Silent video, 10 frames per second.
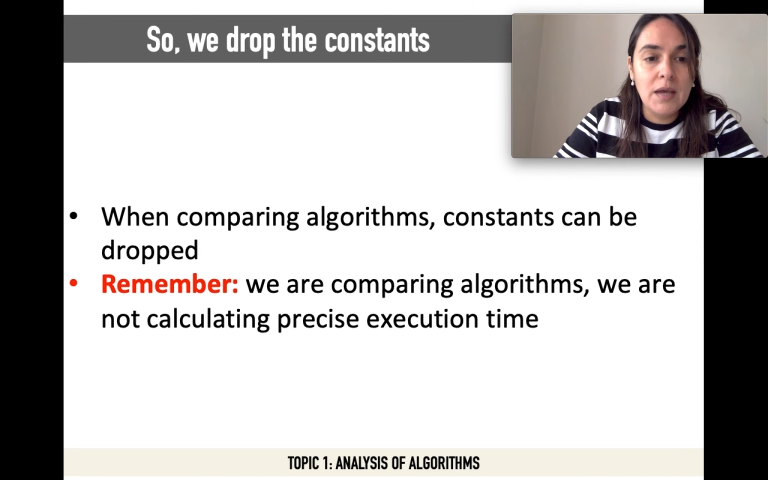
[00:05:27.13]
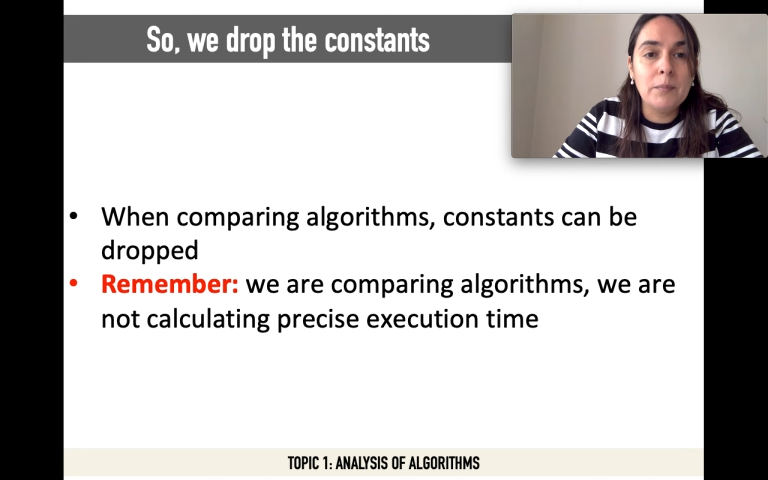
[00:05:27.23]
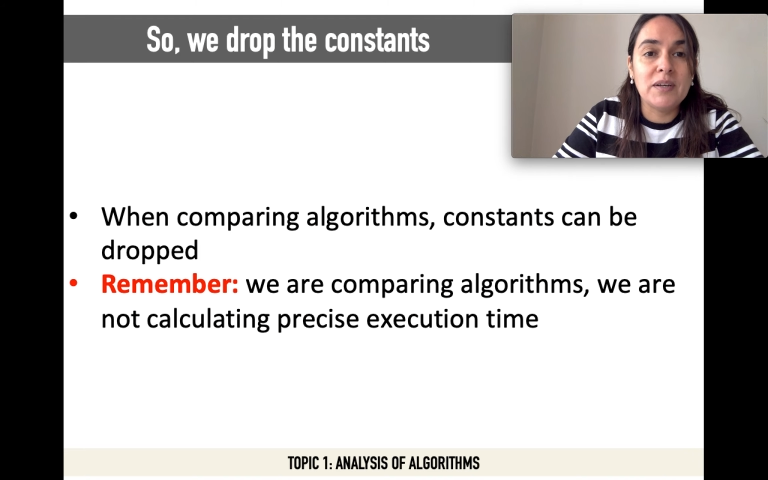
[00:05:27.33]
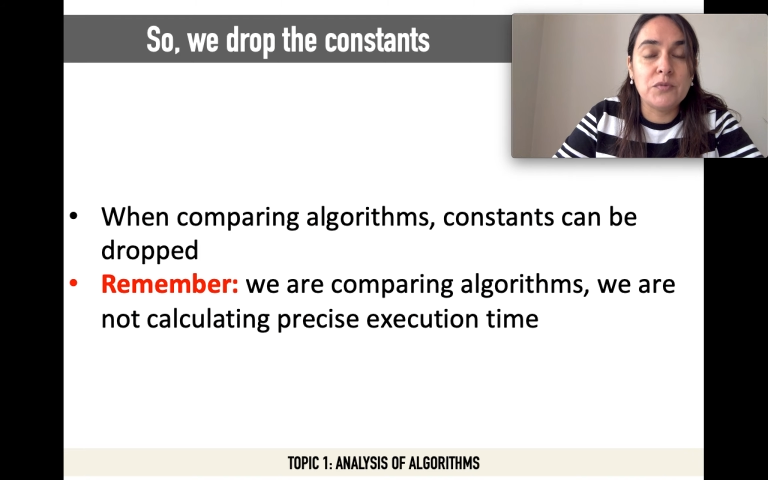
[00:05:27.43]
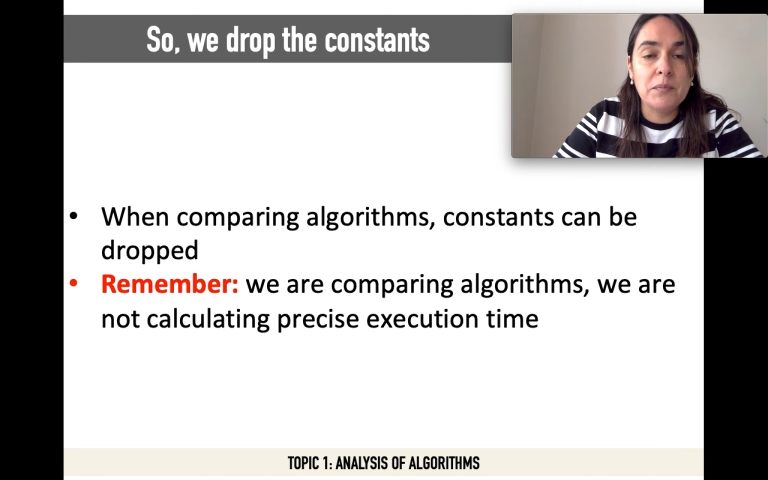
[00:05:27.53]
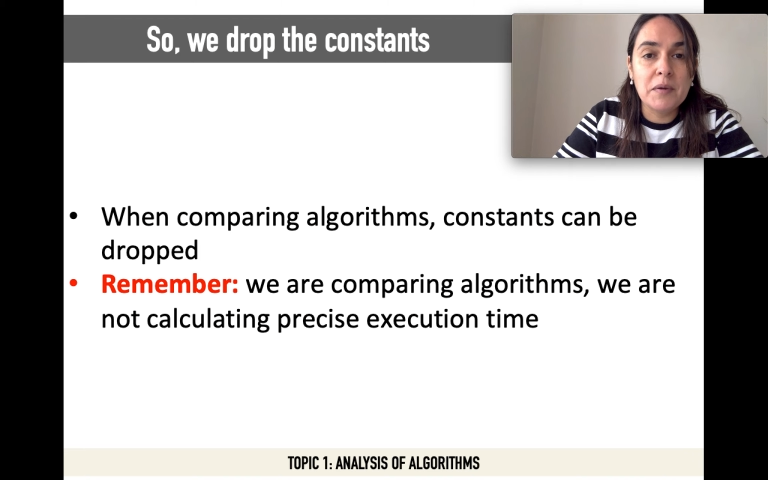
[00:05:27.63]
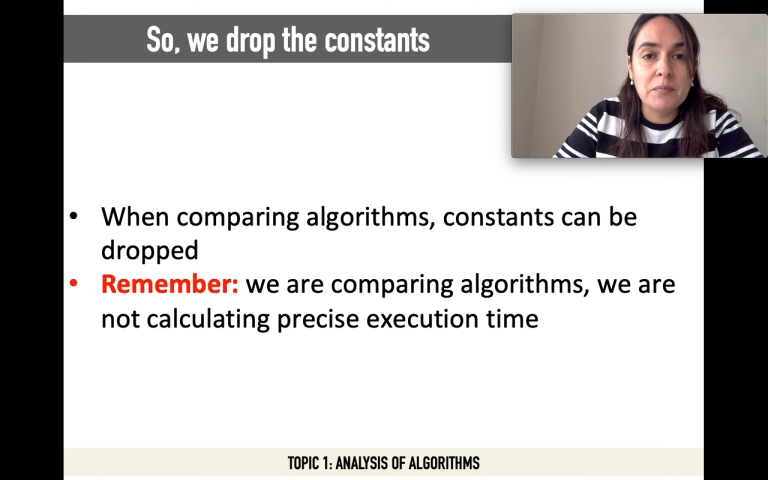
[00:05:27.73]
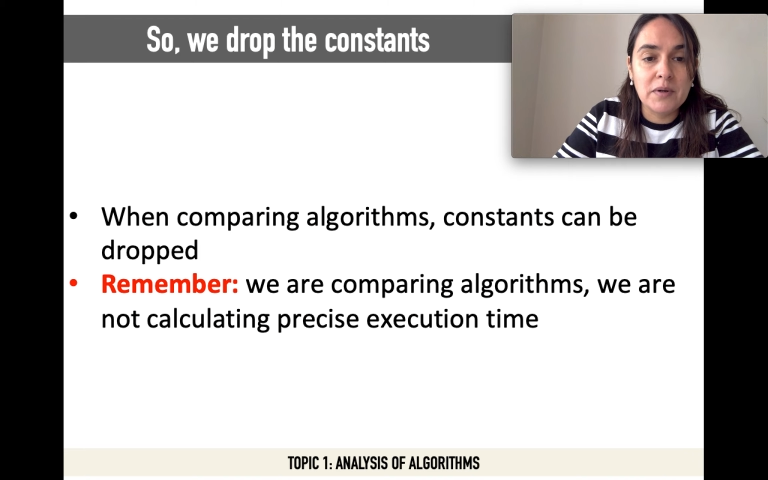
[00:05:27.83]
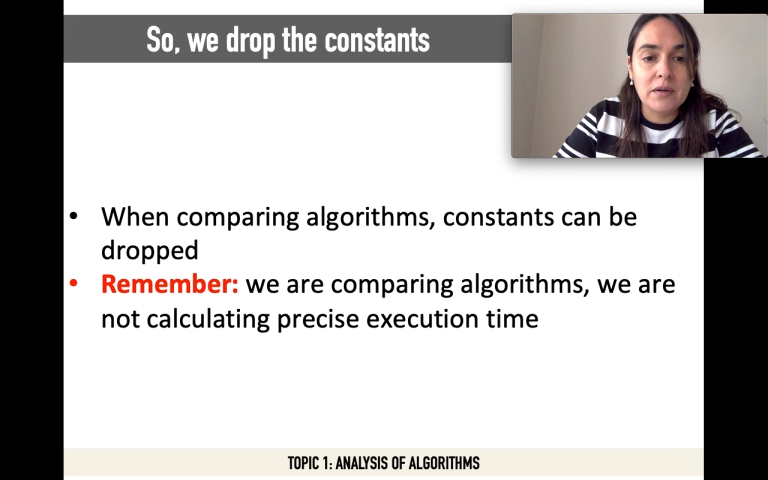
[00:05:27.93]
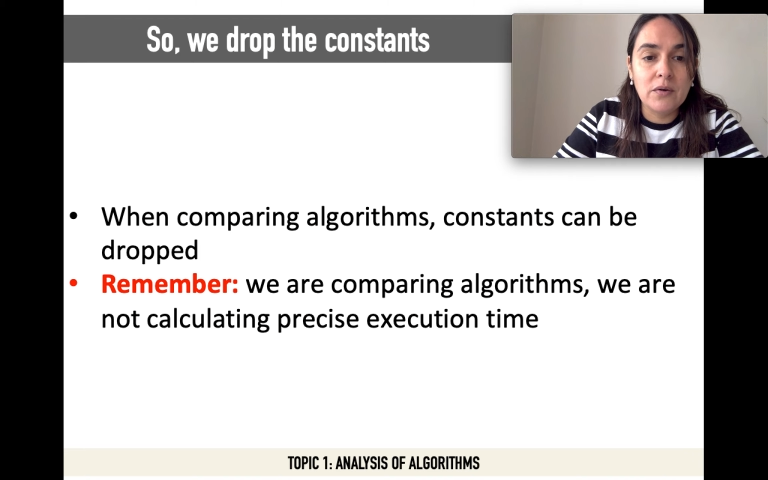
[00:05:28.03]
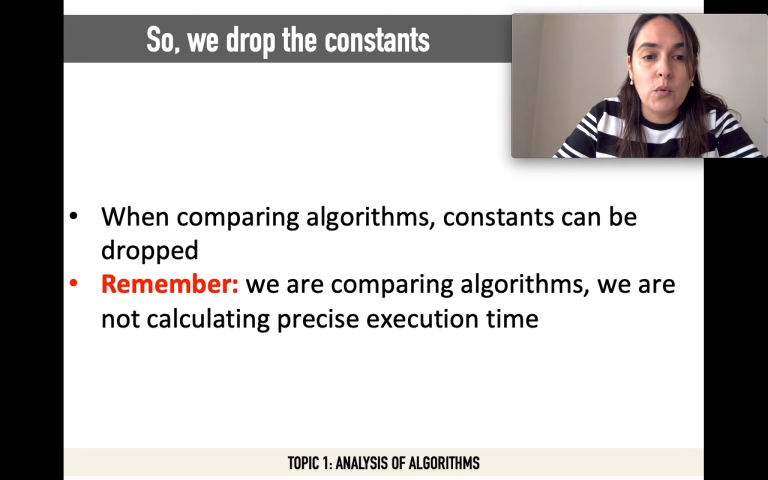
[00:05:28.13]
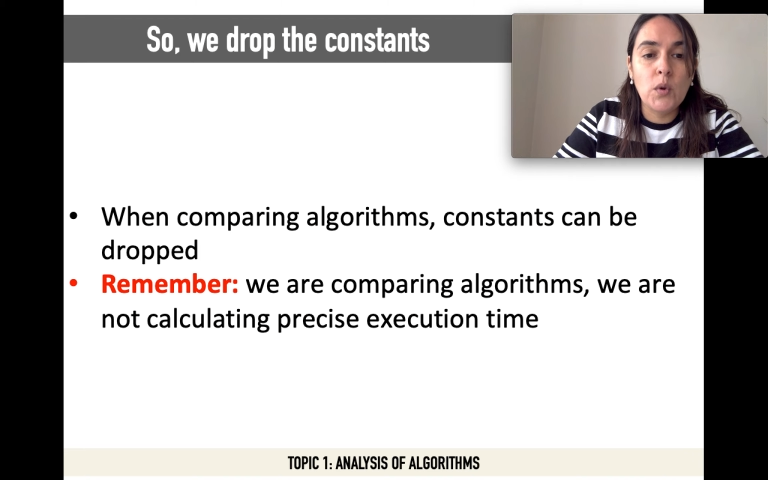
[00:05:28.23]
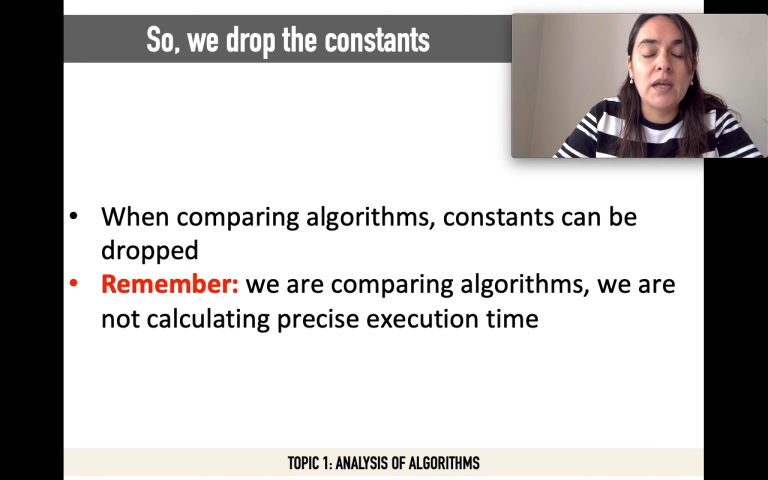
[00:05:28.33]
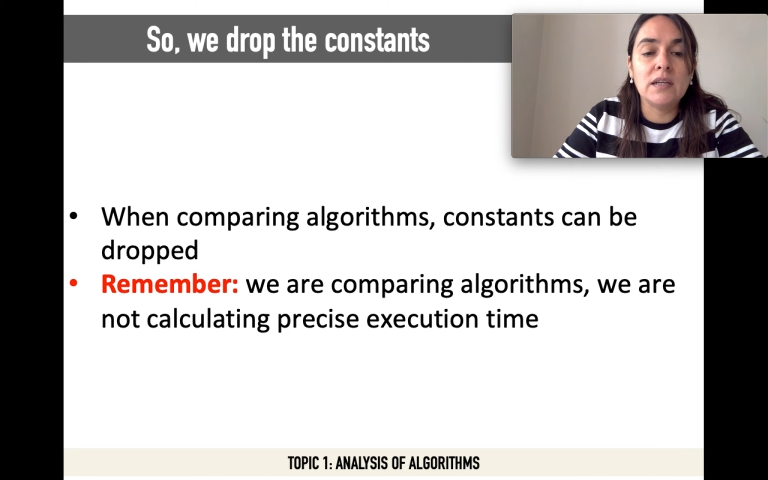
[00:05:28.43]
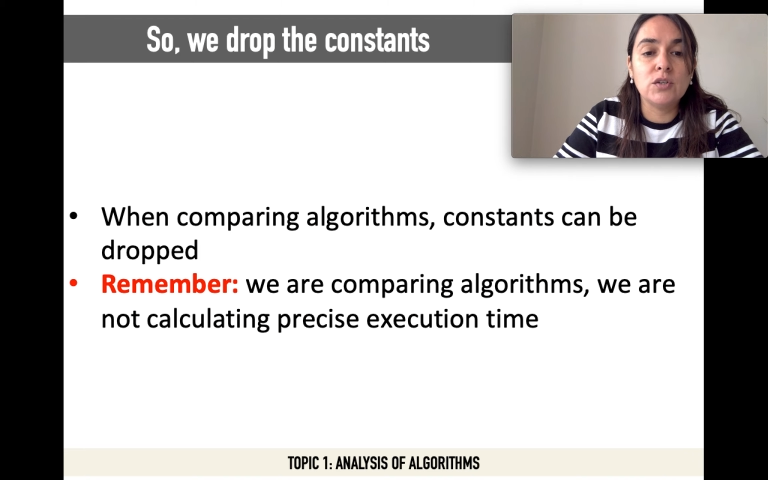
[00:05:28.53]
But remember,
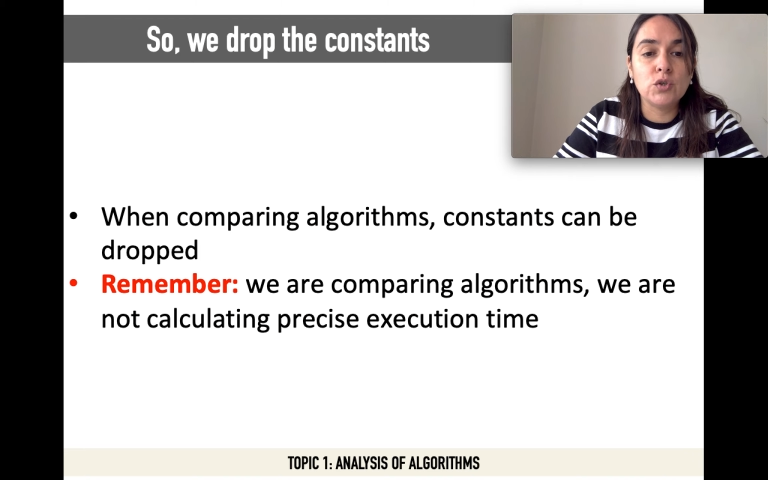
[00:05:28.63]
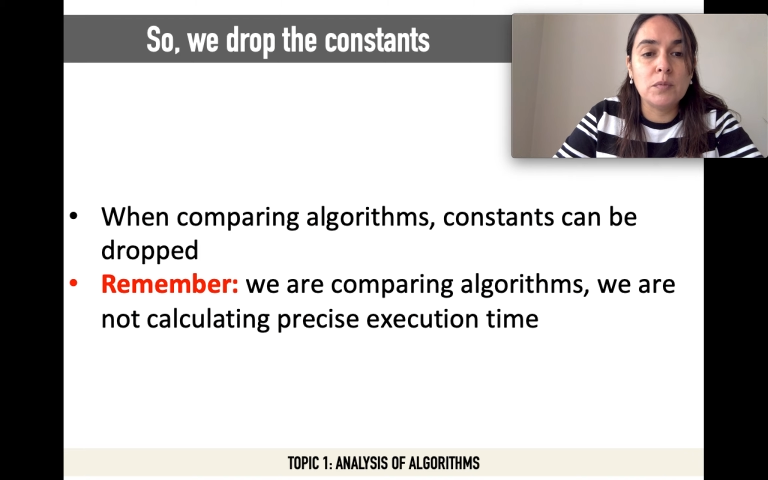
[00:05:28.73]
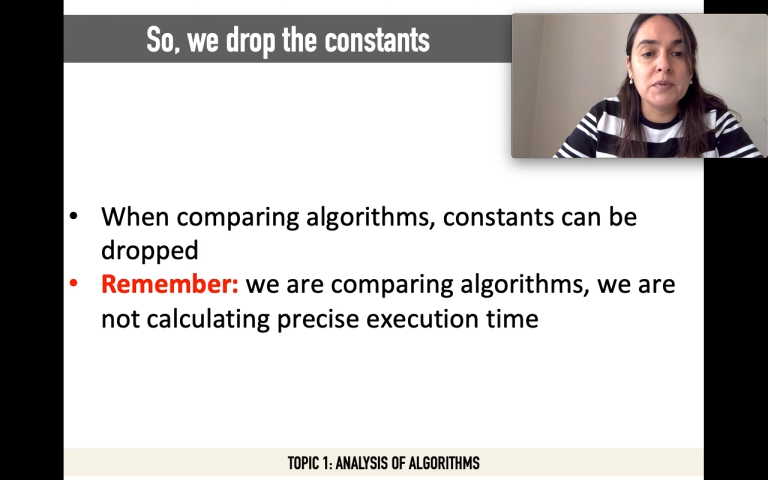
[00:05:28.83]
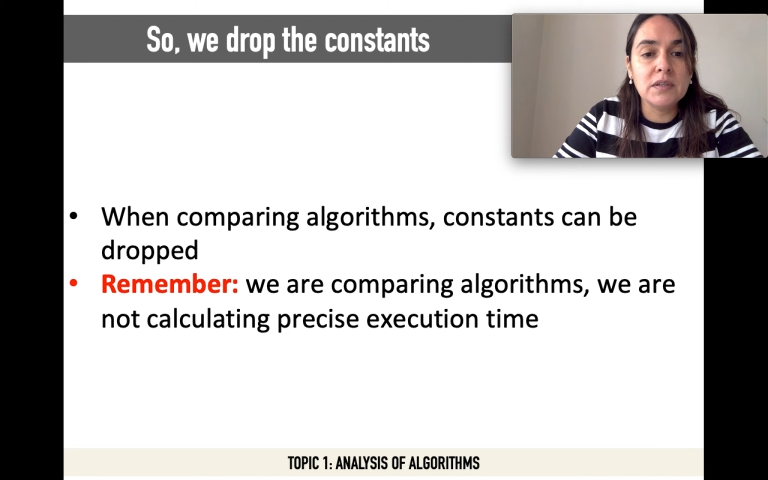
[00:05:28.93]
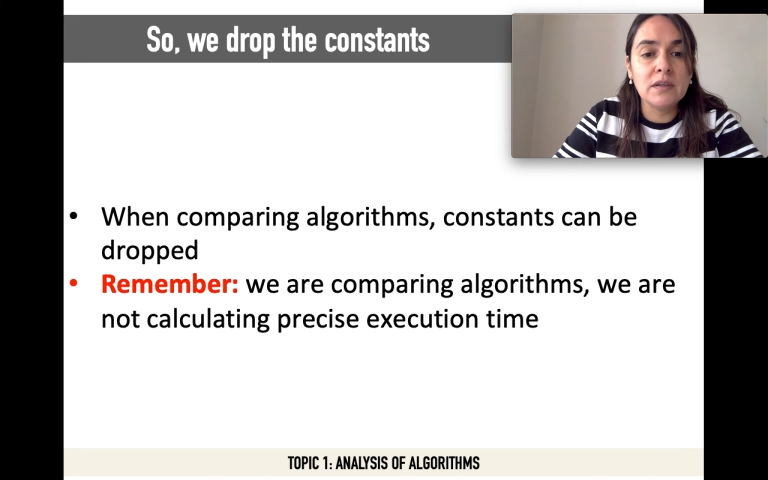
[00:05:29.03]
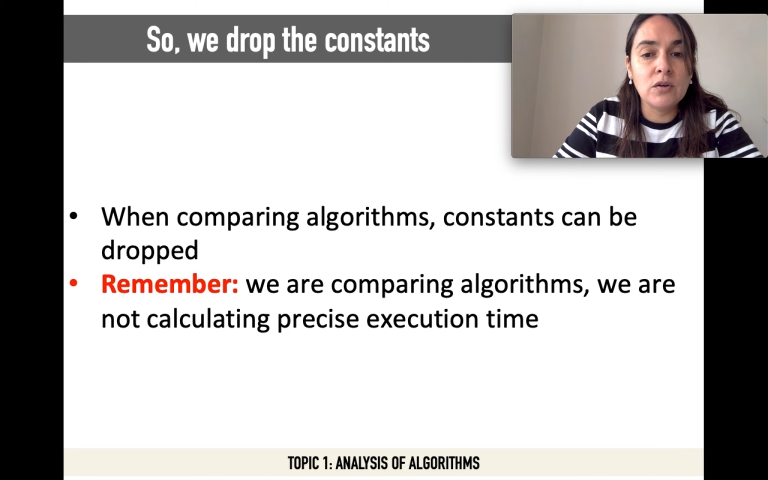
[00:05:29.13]
we can drop the